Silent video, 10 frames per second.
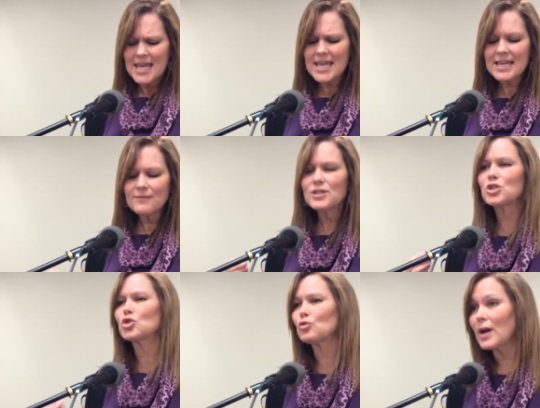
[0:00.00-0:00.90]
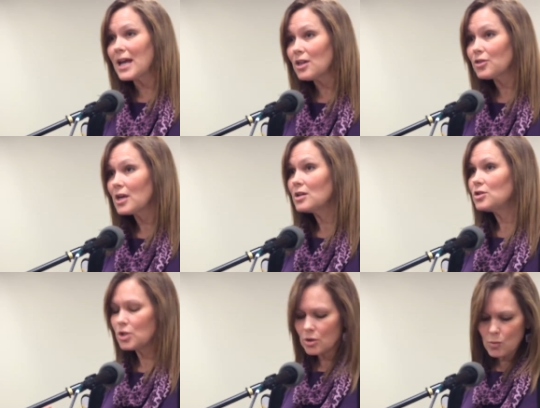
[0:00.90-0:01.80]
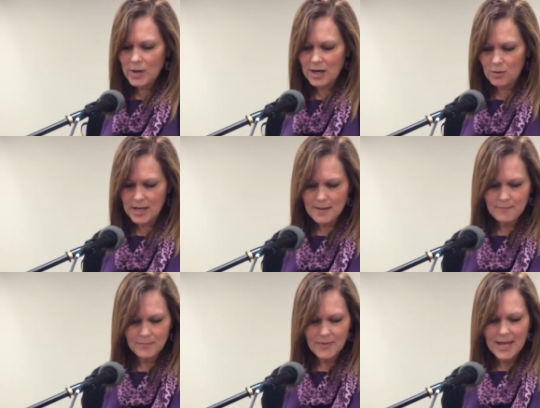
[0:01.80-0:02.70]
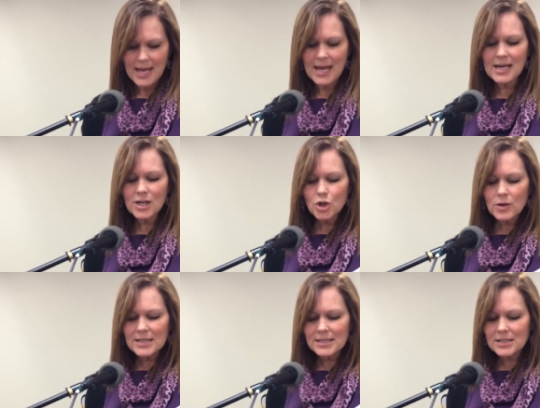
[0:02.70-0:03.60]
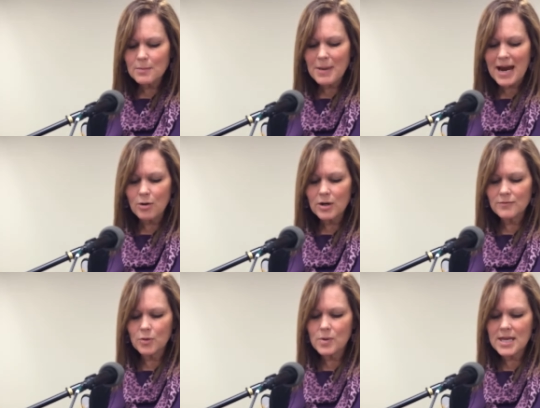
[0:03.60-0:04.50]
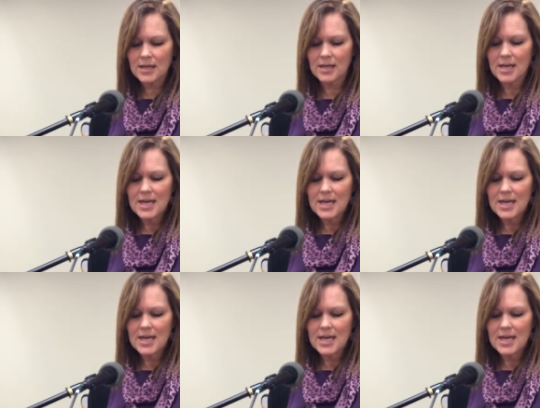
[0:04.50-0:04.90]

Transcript: He gives strength to the weary and increases the power of the weak.